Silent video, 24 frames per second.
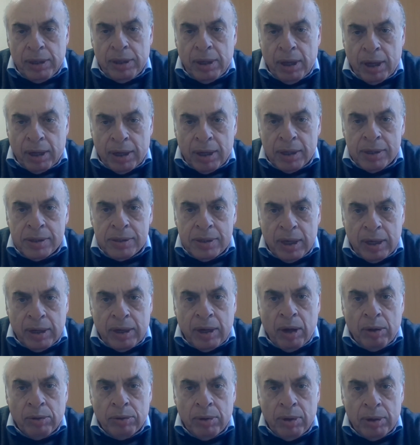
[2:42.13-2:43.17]
and I can say
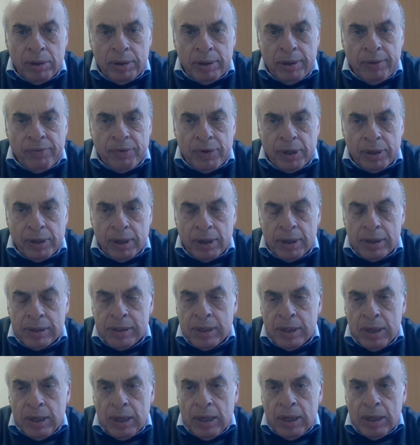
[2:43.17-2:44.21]
how difficult it is.